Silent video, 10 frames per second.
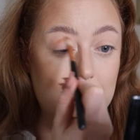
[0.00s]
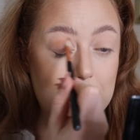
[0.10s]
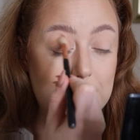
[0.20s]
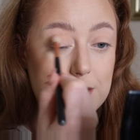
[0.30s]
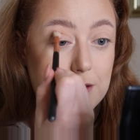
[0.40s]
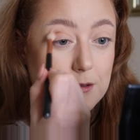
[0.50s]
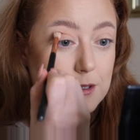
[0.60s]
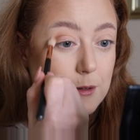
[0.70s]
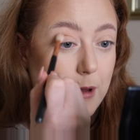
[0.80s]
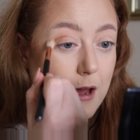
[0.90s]
This is not
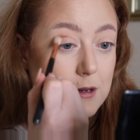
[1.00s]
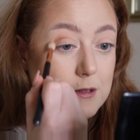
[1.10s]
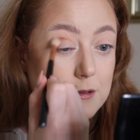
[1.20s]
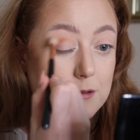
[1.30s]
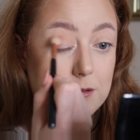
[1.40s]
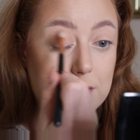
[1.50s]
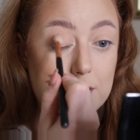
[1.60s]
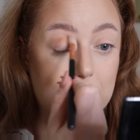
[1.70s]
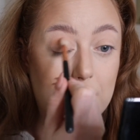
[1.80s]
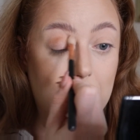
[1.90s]
too bad.
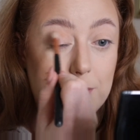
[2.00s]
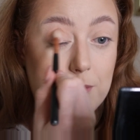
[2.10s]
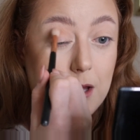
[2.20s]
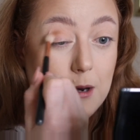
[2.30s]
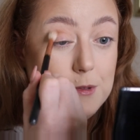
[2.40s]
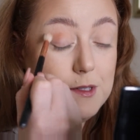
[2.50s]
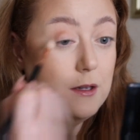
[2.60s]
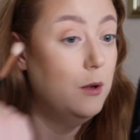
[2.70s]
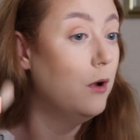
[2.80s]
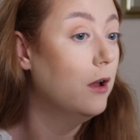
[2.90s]
And I'm just
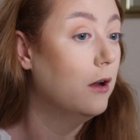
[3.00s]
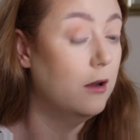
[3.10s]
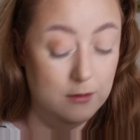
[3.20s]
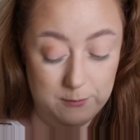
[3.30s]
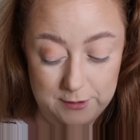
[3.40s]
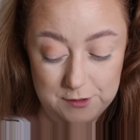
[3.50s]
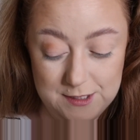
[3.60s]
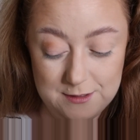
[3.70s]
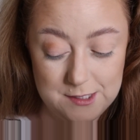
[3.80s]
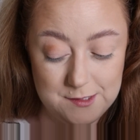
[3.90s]
going to work on
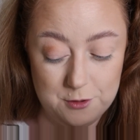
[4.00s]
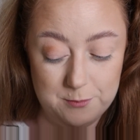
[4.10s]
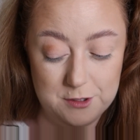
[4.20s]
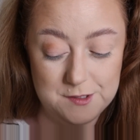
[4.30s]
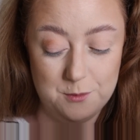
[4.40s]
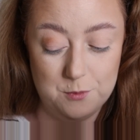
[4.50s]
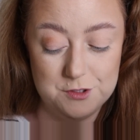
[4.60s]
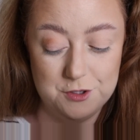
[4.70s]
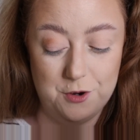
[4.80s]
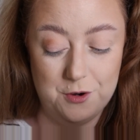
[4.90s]
building this up because I
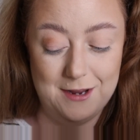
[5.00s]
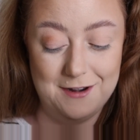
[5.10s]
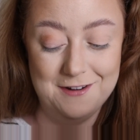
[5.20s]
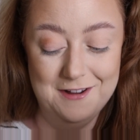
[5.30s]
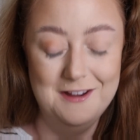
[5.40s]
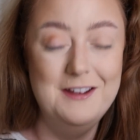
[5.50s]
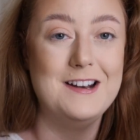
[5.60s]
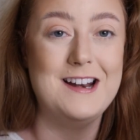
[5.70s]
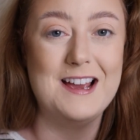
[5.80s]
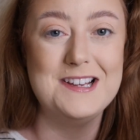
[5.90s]
want to go in
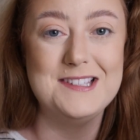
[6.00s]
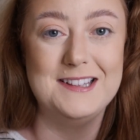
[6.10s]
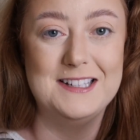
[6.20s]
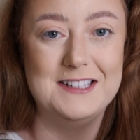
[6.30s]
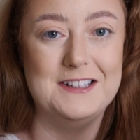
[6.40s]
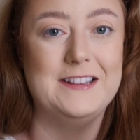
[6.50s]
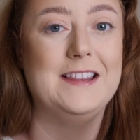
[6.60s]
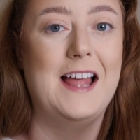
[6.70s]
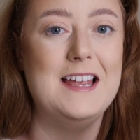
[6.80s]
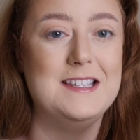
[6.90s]
nice little
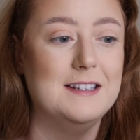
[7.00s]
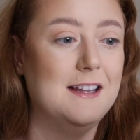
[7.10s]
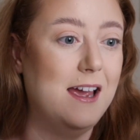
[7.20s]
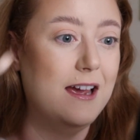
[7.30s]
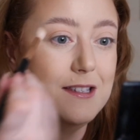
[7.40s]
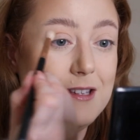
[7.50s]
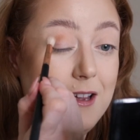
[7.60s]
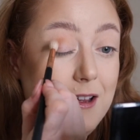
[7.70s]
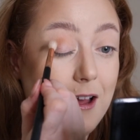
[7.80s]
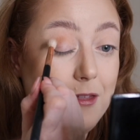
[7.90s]
light layers.
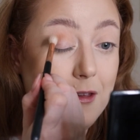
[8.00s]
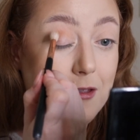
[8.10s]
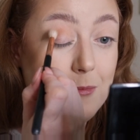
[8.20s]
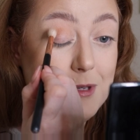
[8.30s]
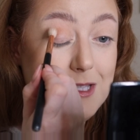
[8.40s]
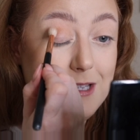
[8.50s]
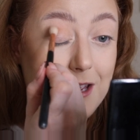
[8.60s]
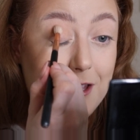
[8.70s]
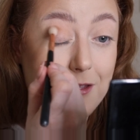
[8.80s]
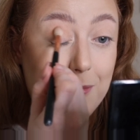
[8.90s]
I think the
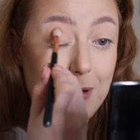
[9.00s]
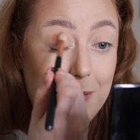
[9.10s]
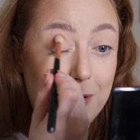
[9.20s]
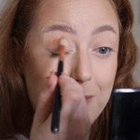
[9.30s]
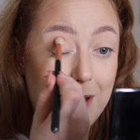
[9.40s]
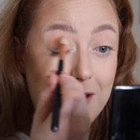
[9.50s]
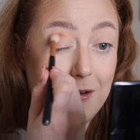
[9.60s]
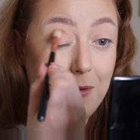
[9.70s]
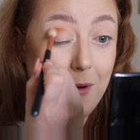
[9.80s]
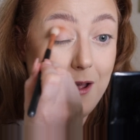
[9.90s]
mistake that people
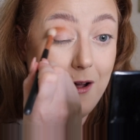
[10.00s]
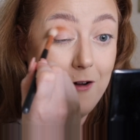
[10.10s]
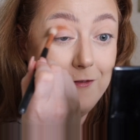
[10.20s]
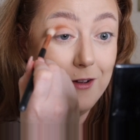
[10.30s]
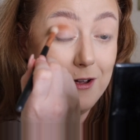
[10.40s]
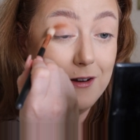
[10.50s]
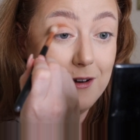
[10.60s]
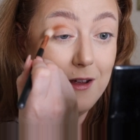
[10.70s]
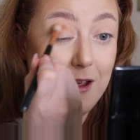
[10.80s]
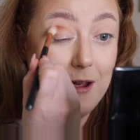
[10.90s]
make quite often,
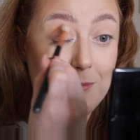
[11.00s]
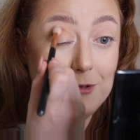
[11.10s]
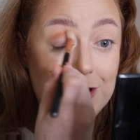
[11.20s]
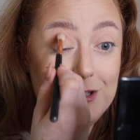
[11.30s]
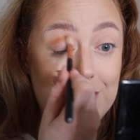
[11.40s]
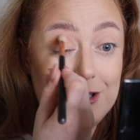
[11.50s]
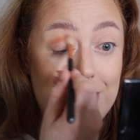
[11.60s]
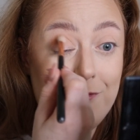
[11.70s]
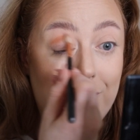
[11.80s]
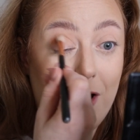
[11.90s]
just
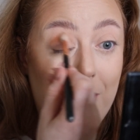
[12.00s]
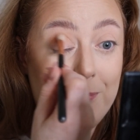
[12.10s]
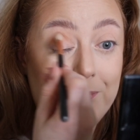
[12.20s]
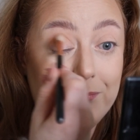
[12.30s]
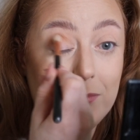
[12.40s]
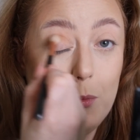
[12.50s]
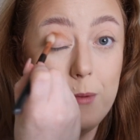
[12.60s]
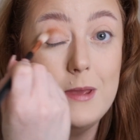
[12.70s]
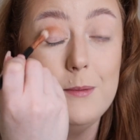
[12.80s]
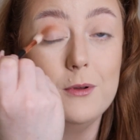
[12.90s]
judging from
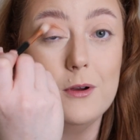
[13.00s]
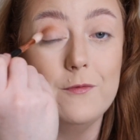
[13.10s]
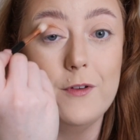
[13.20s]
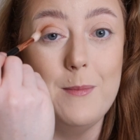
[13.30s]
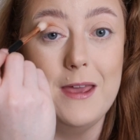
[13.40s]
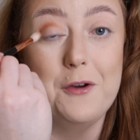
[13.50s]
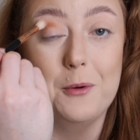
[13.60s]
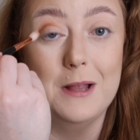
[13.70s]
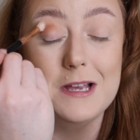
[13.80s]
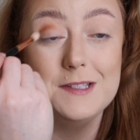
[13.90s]
when people come for
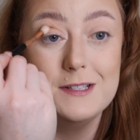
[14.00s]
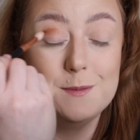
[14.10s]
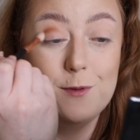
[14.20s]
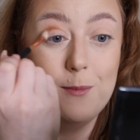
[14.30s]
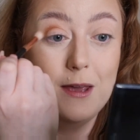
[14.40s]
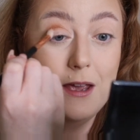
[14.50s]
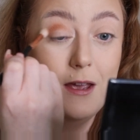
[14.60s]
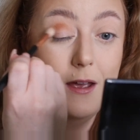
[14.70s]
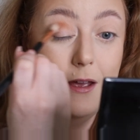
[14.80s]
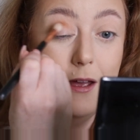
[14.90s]
makeup lessons with me,